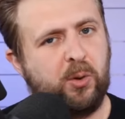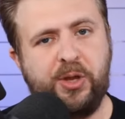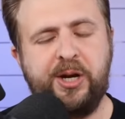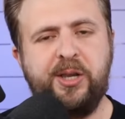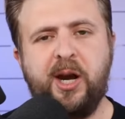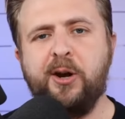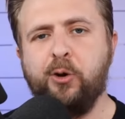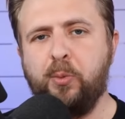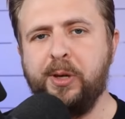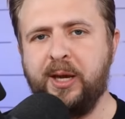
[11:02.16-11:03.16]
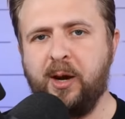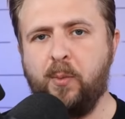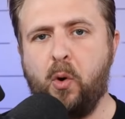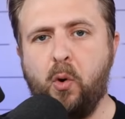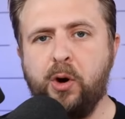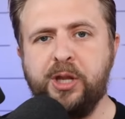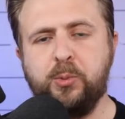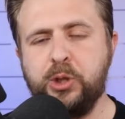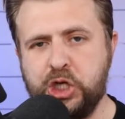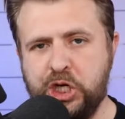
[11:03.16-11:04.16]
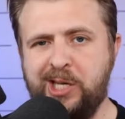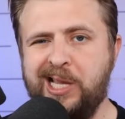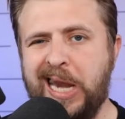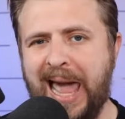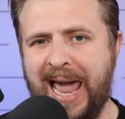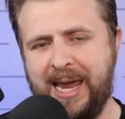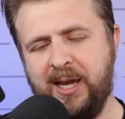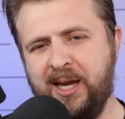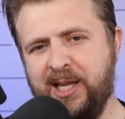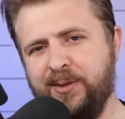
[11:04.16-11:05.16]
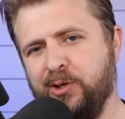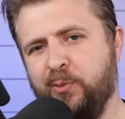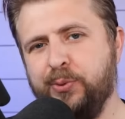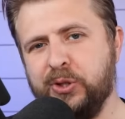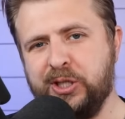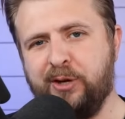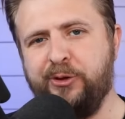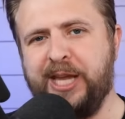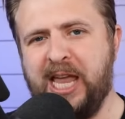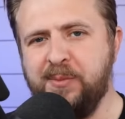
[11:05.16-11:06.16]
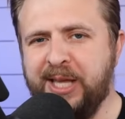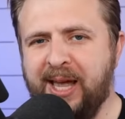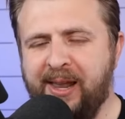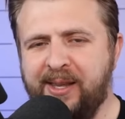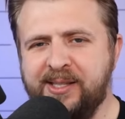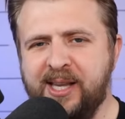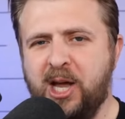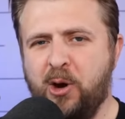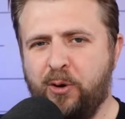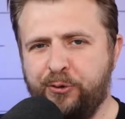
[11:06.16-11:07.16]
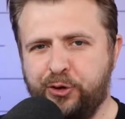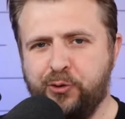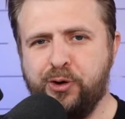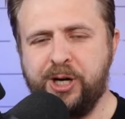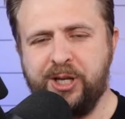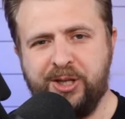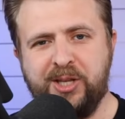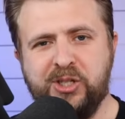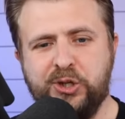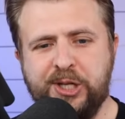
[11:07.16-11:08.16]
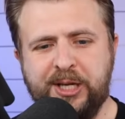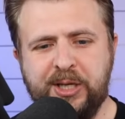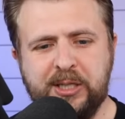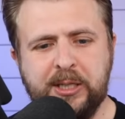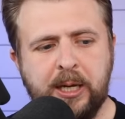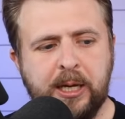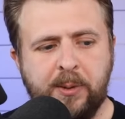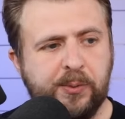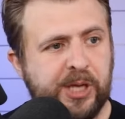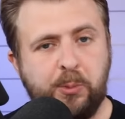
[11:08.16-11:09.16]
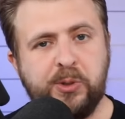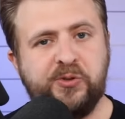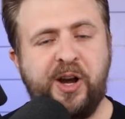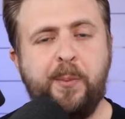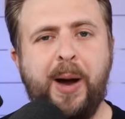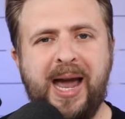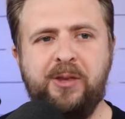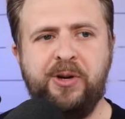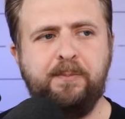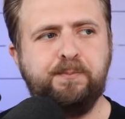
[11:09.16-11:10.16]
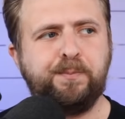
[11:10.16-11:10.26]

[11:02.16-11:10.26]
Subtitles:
on their entire global income, or they would cheat and lie and, you know, put stuff in Cayman Islands, offshore, and nonsense like this. That was very binary.